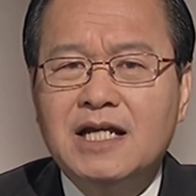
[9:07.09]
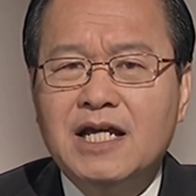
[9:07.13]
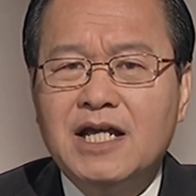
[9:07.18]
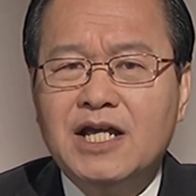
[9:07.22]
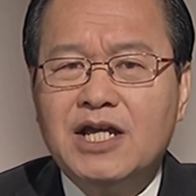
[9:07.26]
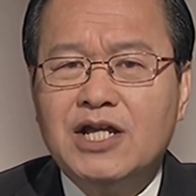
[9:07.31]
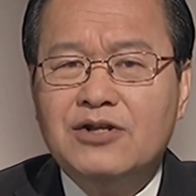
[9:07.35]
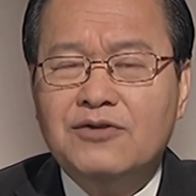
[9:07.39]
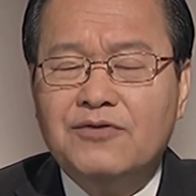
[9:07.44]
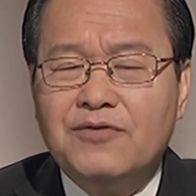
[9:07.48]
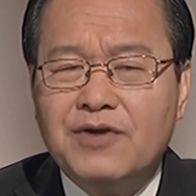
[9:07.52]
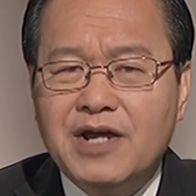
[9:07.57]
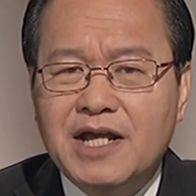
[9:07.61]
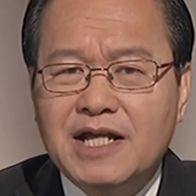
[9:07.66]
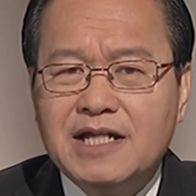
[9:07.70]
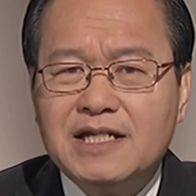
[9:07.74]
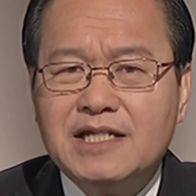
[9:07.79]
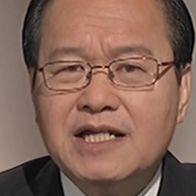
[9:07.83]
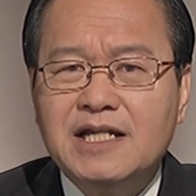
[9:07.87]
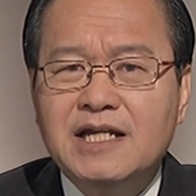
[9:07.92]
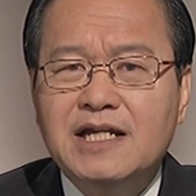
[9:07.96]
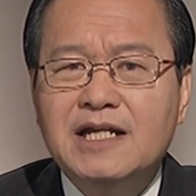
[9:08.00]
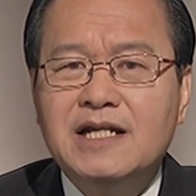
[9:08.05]
in
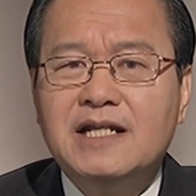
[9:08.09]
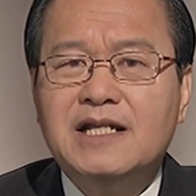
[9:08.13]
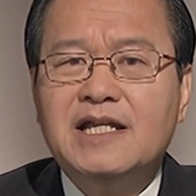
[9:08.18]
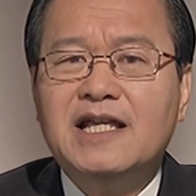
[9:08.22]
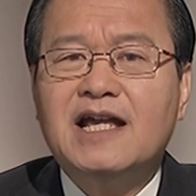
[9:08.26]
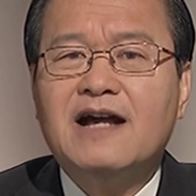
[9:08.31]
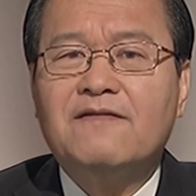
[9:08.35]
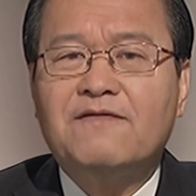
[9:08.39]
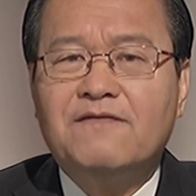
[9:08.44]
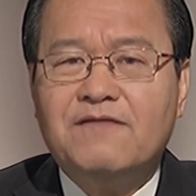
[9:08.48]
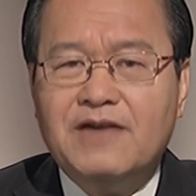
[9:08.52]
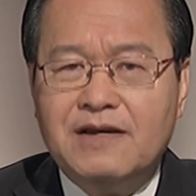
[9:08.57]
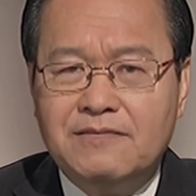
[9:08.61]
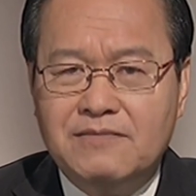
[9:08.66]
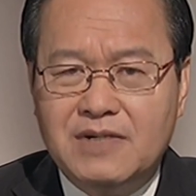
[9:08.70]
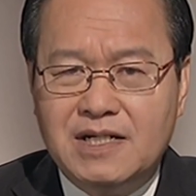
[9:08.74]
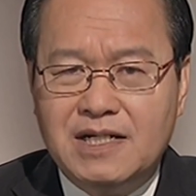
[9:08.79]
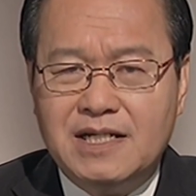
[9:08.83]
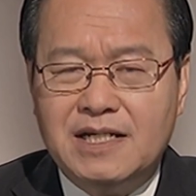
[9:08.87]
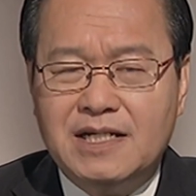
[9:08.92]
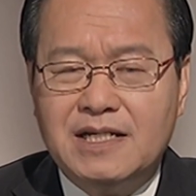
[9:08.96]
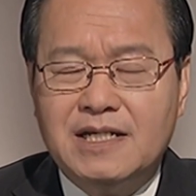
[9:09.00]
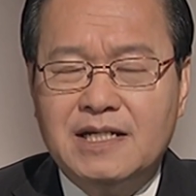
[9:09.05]
raising their
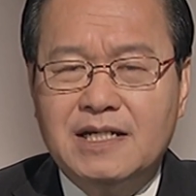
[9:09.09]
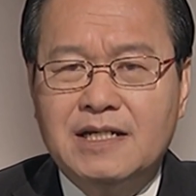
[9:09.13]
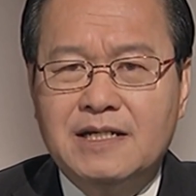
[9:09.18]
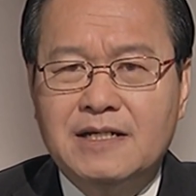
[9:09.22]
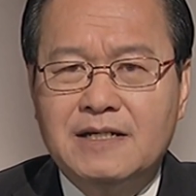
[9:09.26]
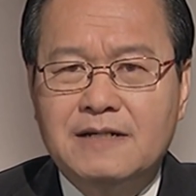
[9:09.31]
family.